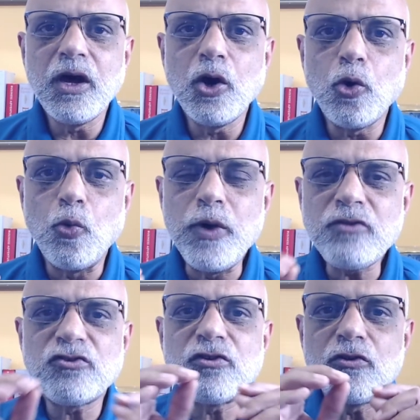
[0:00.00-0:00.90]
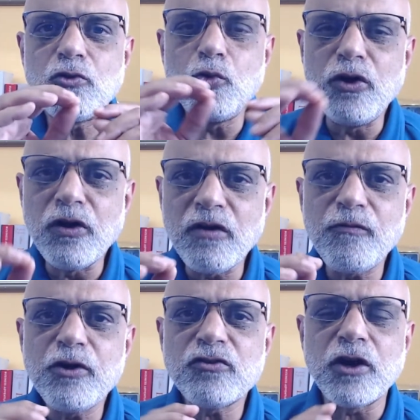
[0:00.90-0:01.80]
which through
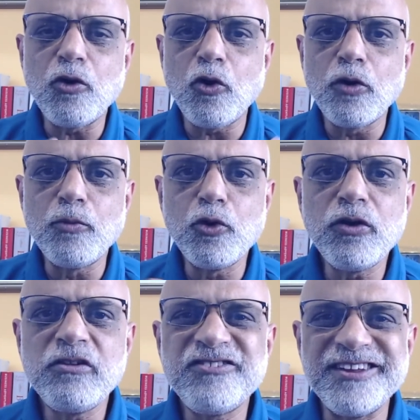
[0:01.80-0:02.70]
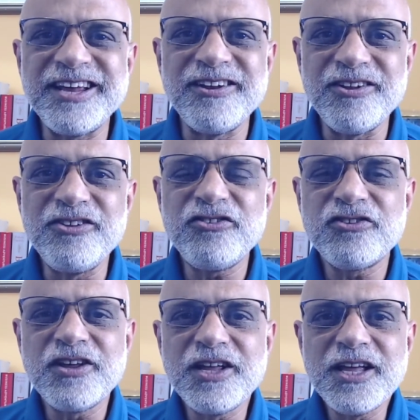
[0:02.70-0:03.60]
nervous and hormonal signals
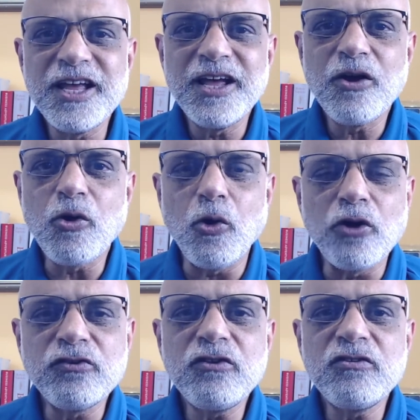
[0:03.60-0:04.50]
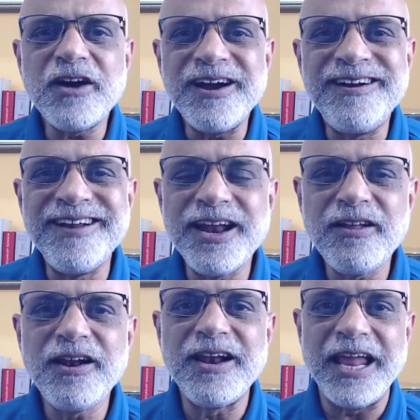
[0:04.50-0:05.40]
causes the
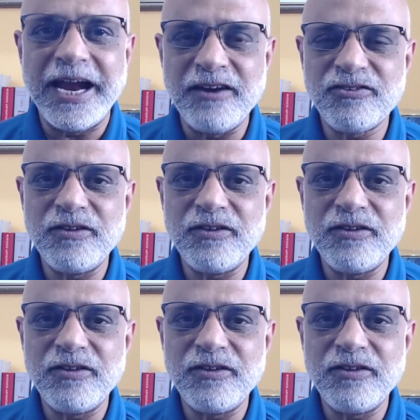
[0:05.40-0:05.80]
adrenal glands.